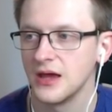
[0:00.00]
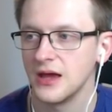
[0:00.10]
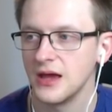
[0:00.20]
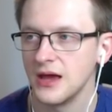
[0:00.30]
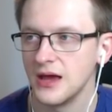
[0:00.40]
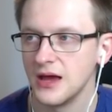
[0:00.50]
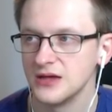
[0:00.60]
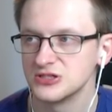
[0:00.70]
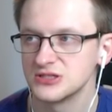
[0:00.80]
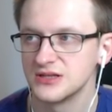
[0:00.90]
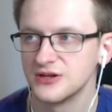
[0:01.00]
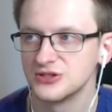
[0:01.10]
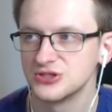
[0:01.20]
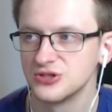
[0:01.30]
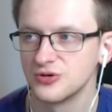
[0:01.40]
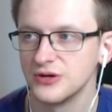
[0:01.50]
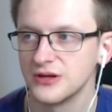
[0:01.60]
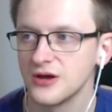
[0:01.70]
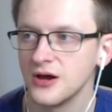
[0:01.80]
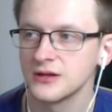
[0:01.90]
It's just an additional greedy
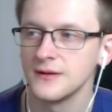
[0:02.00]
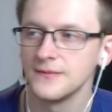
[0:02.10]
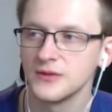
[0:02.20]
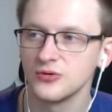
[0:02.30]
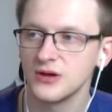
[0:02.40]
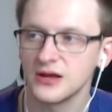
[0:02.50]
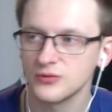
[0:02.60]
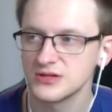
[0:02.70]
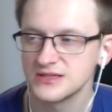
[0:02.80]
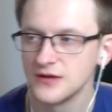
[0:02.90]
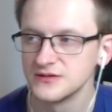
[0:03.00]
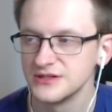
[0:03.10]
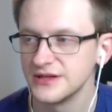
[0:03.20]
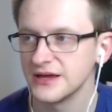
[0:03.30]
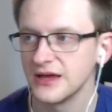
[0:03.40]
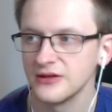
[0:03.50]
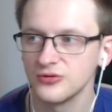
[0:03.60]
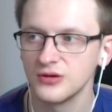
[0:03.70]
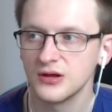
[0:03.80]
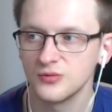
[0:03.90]
card. You cut one Southsea Deckhand, you
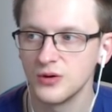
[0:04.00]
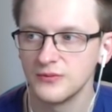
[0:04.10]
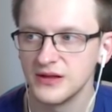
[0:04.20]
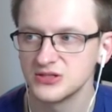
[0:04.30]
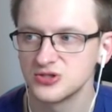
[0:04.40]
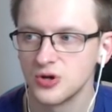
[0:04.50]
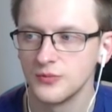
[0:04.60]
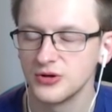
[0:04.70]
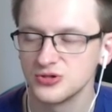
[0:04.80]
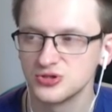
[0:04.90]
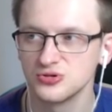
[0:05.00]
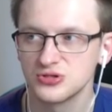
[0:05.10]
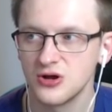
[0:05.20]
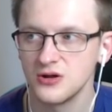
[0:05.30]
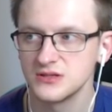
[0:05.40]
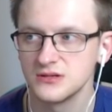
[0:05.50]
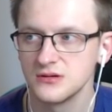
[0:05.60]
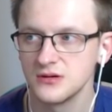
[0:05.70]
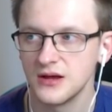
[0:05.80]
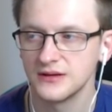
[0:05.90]
cut one Maelstrom, because those cards
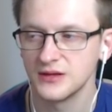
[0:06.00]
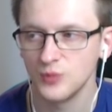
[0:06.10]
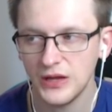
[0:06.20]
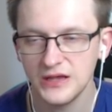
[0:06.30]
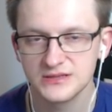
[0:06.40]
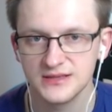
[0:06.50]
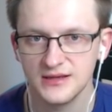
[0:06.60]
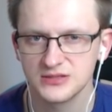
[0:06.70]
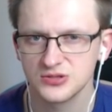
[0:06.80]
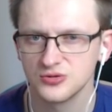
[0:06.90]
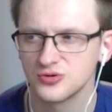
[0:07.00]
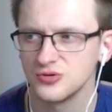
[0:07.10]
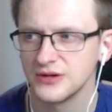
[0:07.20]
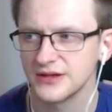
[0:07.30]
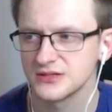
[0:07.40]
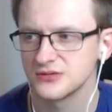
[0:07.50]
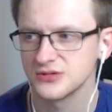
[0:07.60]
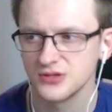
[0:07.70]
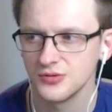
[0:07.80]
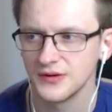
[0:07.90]
are the weakest against control decks or
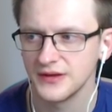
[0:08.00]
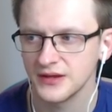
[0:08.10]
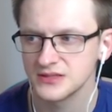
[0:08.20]
slower decks,